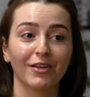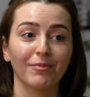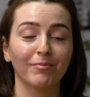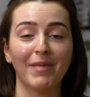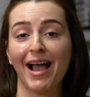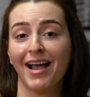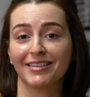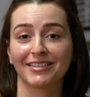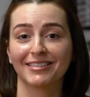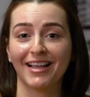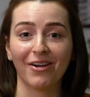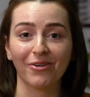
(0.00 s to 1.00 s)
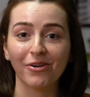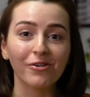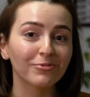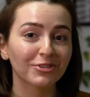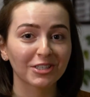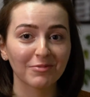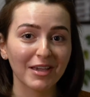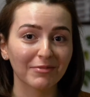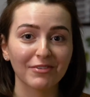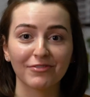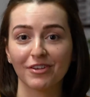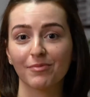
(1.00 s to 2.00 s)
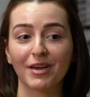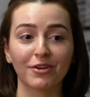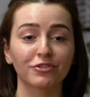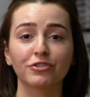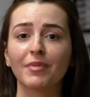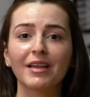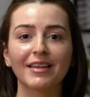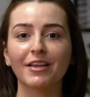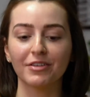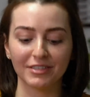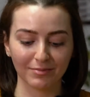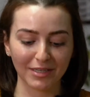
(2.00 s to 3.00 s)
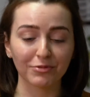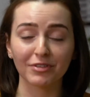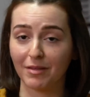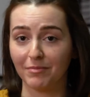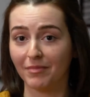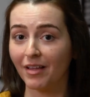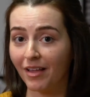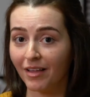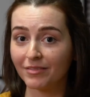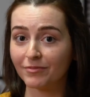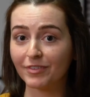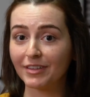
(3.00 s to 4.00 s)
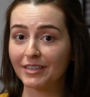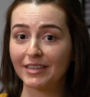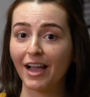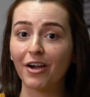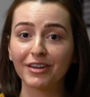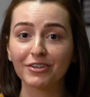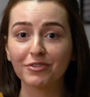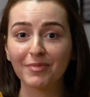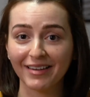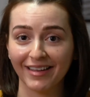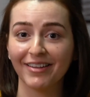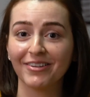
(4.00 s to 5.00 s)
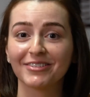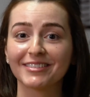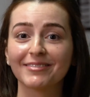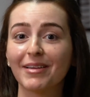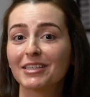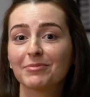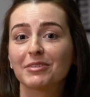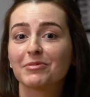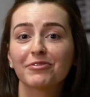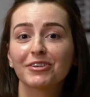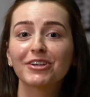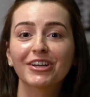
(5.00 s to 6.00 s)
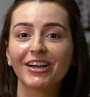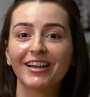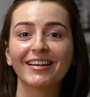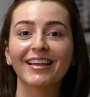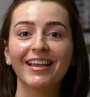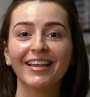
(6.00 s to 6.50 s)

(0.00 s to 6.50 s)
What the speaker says: masks at home just to make me feel better, do my nails. Sometimes when I'm feeling down, I do my nails and it makes me feel good.